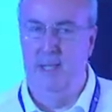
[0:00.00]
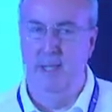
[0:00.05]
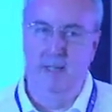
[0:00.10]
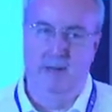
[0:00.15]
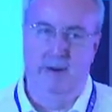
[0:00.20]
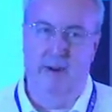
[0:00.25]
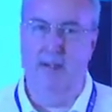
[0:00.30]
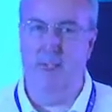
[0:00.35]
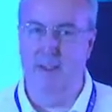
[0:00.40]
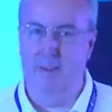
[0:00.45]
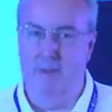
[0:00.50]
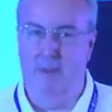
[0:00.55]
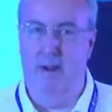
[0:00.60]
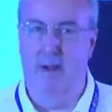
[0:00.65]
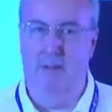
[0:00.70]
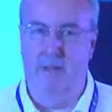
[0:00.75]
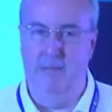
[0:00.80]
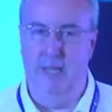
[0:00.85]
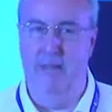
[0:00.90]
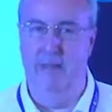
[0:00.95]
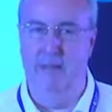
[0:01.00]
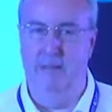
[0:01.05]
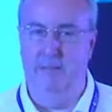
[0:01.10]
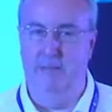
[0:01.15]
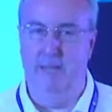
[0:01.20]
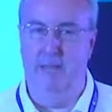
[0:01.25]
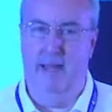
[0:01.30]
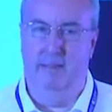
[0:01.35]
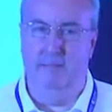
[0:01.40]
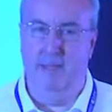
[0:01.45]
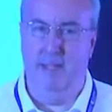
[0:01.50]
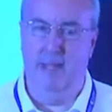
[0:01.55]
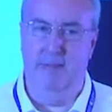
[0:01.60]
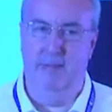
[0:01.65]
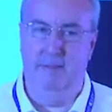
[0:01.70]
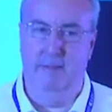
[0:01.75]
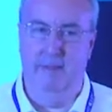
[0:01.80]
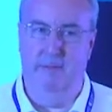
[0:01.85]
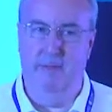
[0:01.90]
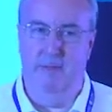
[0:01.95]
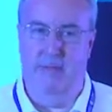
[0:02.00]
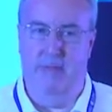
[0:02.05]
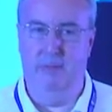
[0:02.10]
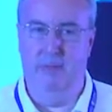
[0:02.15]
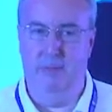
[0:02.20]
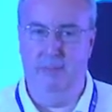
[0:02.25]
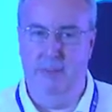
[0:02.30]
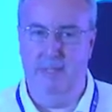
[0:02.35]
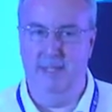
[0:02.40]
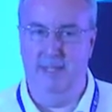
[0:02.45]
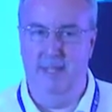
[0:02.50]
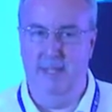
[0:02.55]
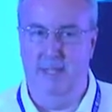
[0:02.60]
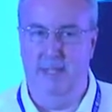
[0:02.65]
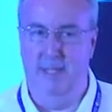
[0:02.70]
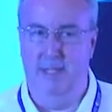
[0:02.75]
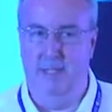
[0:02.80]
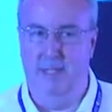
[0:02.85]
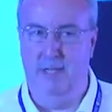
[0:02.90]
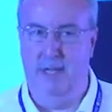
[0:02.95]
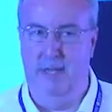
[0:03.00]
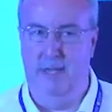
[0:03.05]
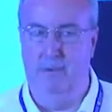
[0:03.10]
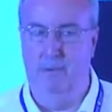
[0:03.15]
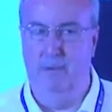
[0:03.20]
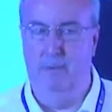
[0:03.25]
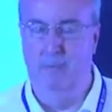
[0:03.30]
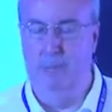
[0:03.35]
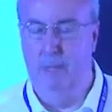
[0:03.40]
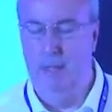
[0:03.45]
They're actually rather lower than they've achieved over the last 20 years in general.